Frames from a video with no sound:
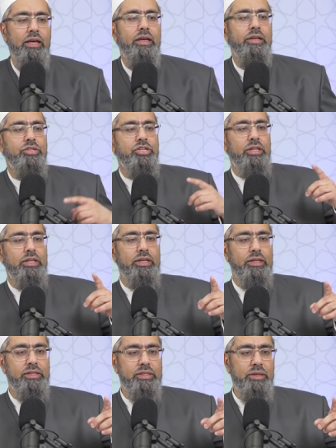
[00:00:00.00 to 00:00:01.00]
And inshallah,
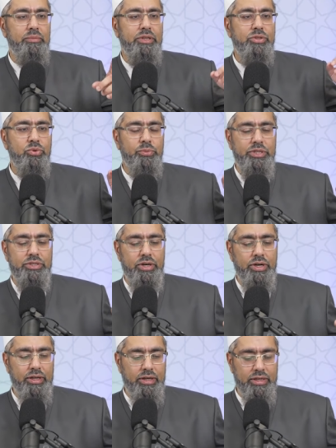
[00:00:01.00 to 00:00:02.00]
in 10 minutes, we'll be
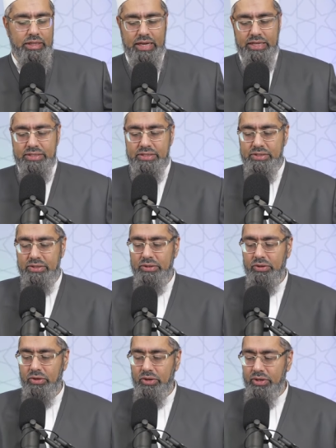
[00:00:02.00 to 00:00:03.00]
starting our class
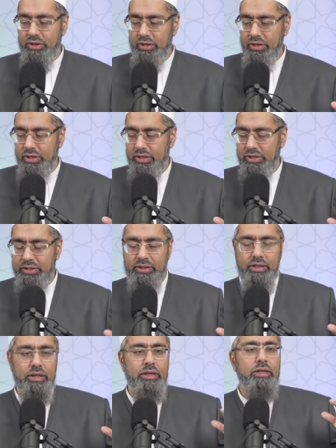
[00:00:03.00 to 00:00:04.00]
on
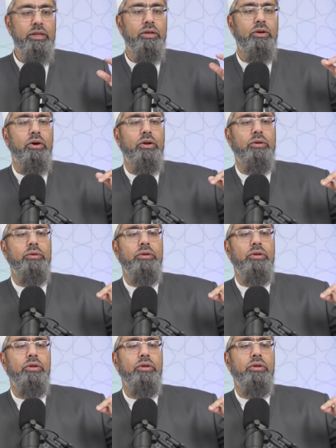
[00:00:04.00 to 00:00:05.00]
the on
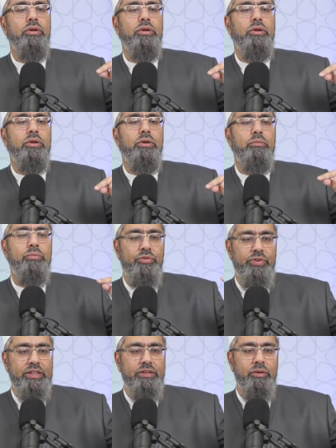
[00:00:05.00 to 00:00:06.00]

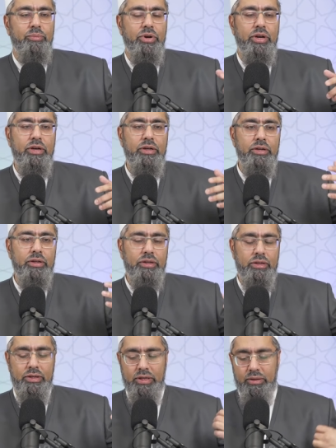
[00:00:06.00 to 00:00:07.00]
perfecting prayer,
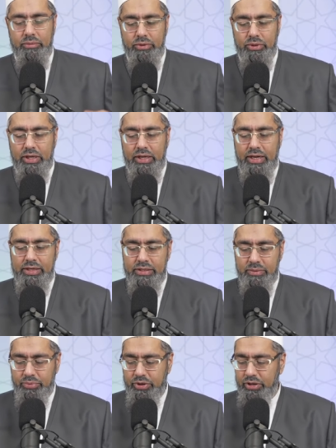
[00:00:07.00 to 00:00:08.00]
uh, looking at
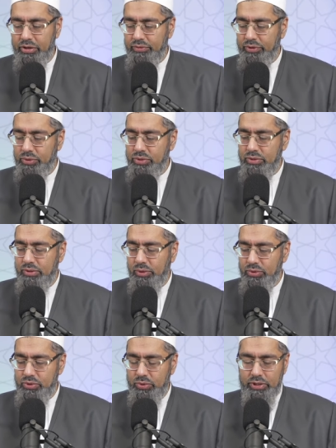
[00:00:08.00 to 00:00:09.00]
the prayer of those
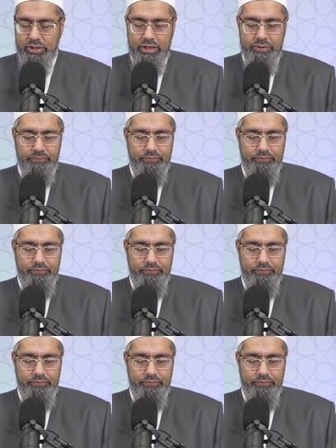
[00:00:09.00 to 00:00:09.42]
close to Allah.